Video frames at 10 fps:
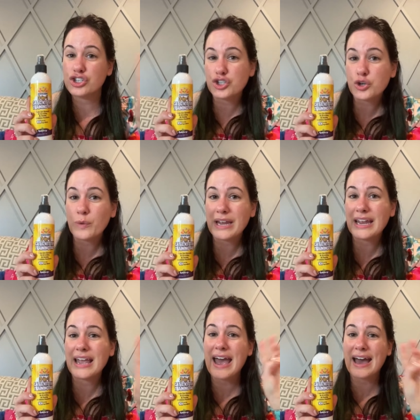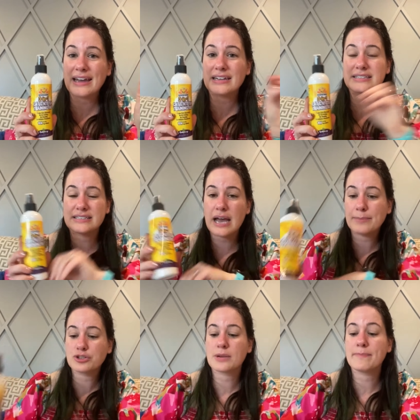chewing, and
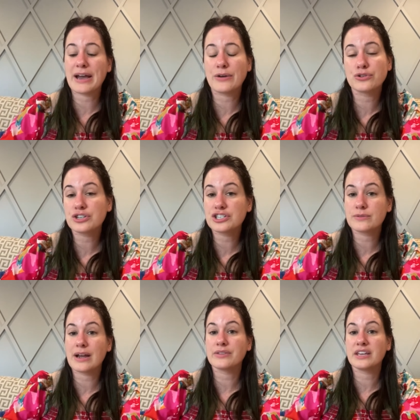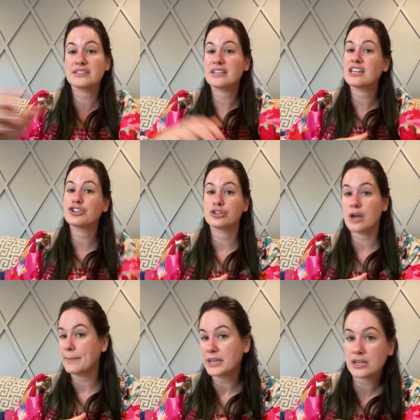establishing boundaries around things that they should
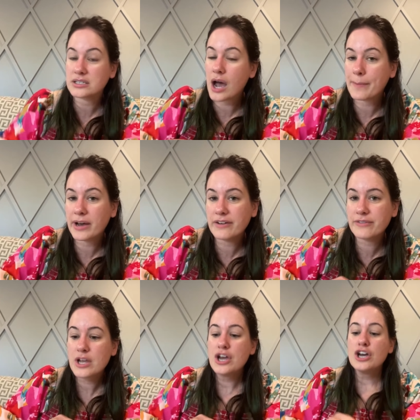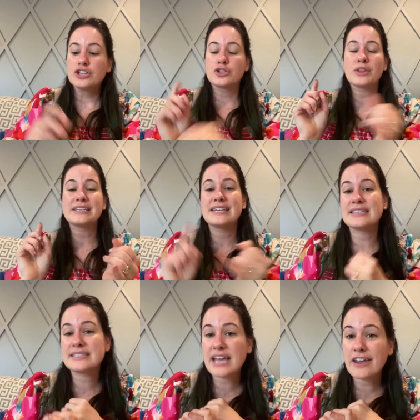not be on top of. So this
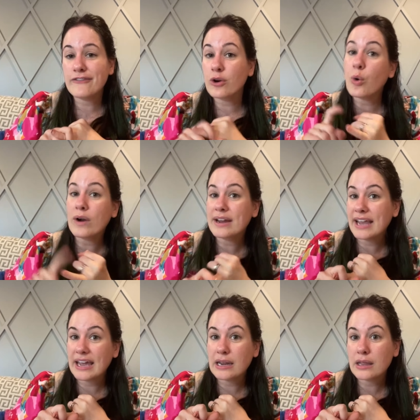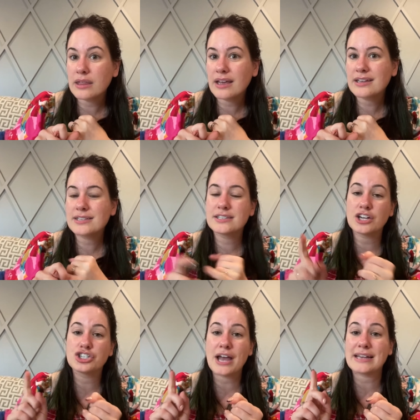is safe for organic things
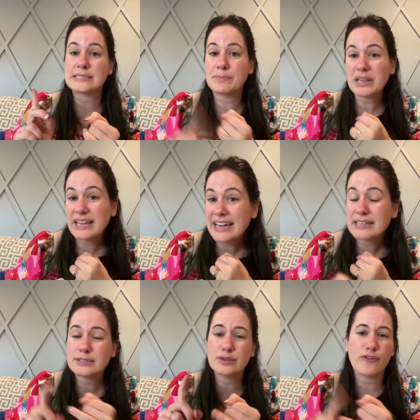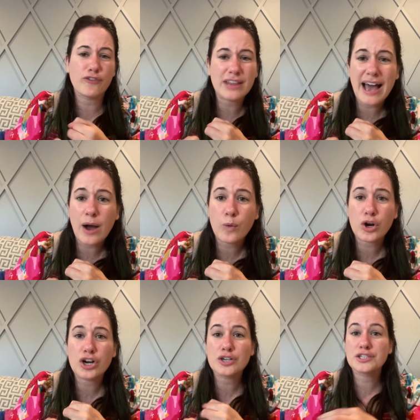such as plants,
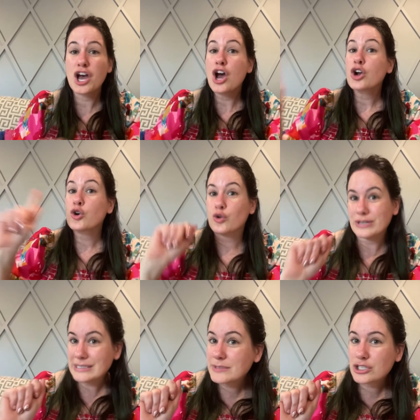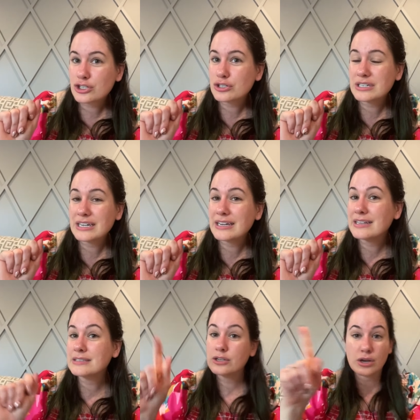flowers, Christmas
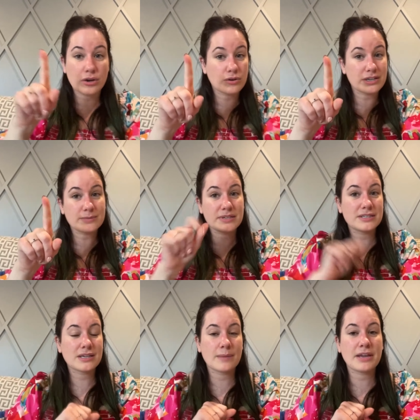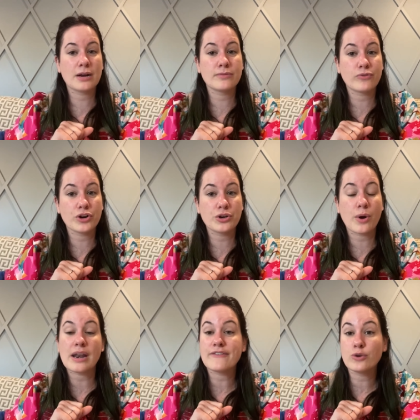trees. Christmas is going to be here before you
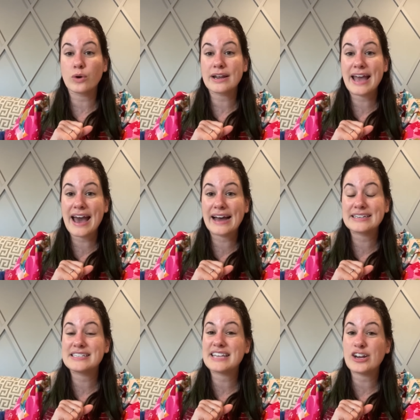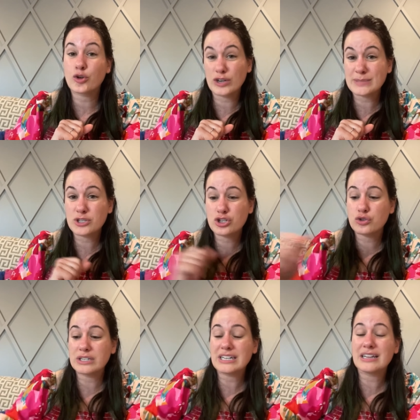know it. If your cat is a Christmas
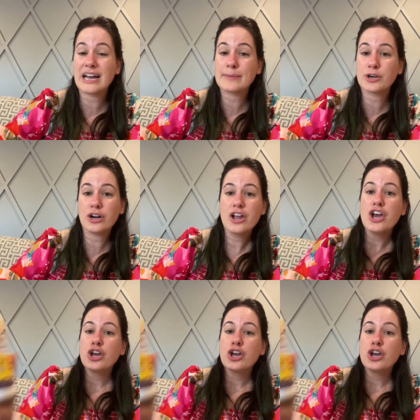tree climber,